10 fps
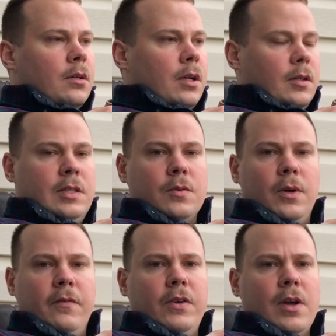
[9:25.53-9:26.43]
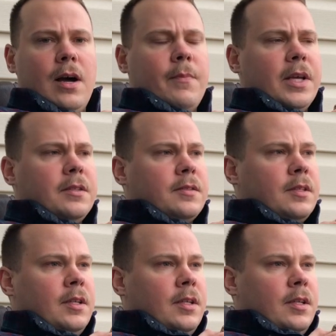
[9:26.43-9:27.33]
at least quite a few comments.
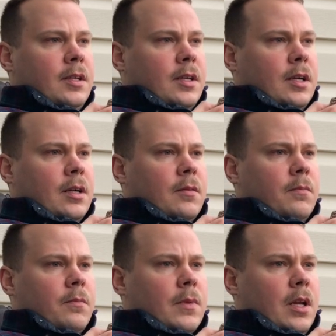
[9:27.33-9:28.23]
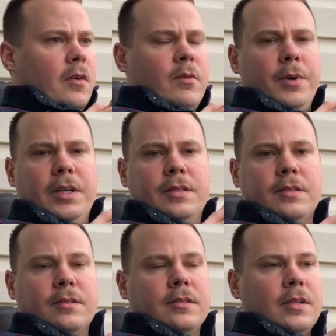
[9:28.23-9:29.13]
And
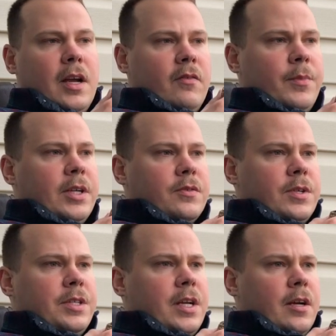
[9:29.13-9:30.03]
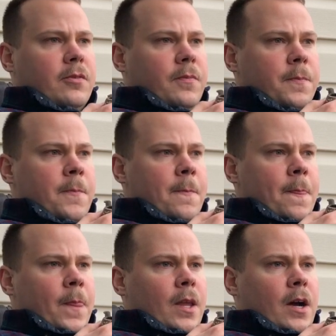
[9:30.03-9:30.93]
everybody's reaching out,
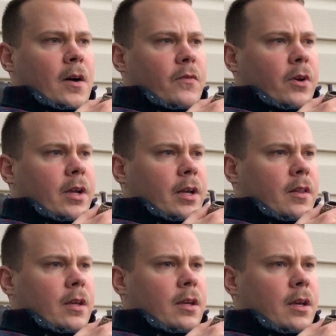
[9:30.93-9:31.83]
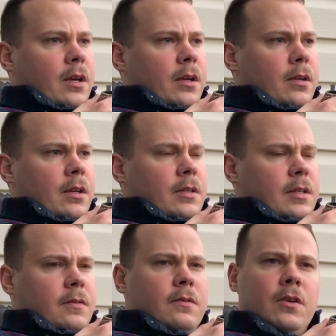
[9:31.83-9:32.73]
offering. I think is
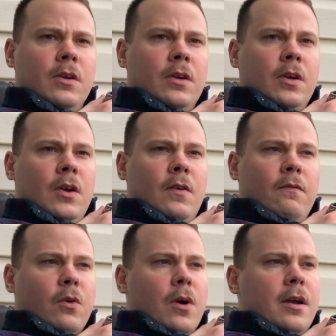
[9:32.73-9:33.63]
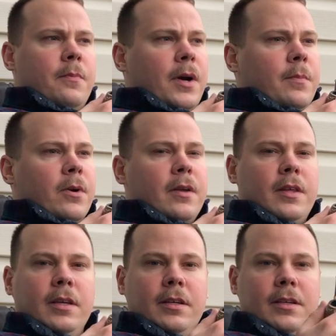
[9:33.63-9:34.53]
it Four-Eyed Piper, I
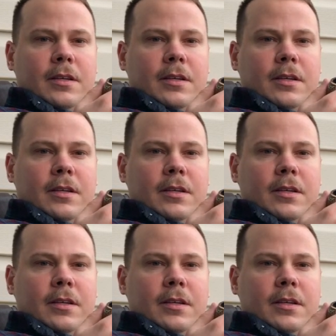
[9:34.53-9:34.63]
think.